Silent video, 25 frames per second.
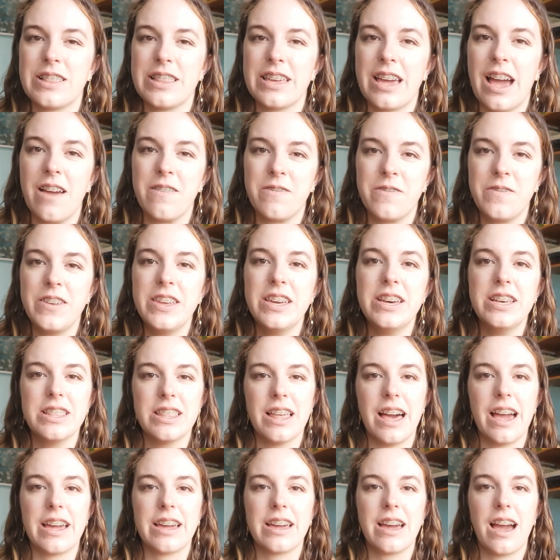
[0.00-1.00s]
I feel
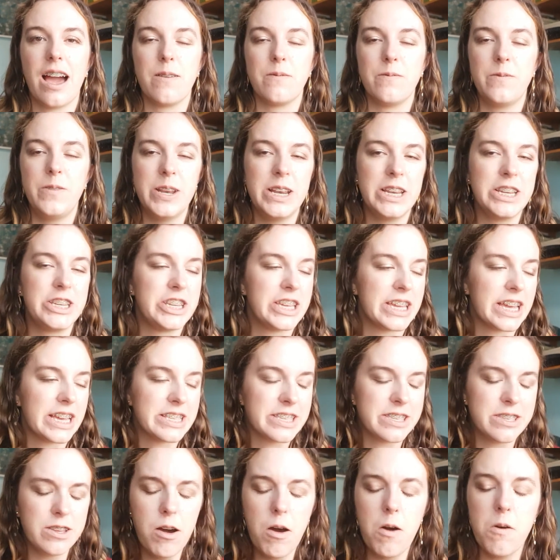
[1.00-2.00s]
like I'm finishing it
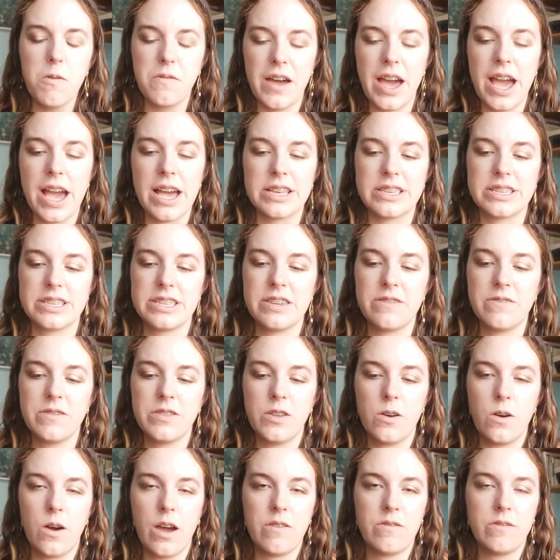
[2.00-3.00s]
so fast, even though
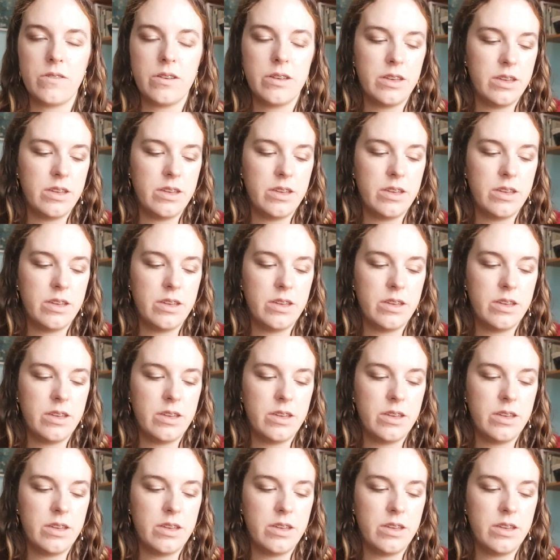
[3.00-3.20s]
I've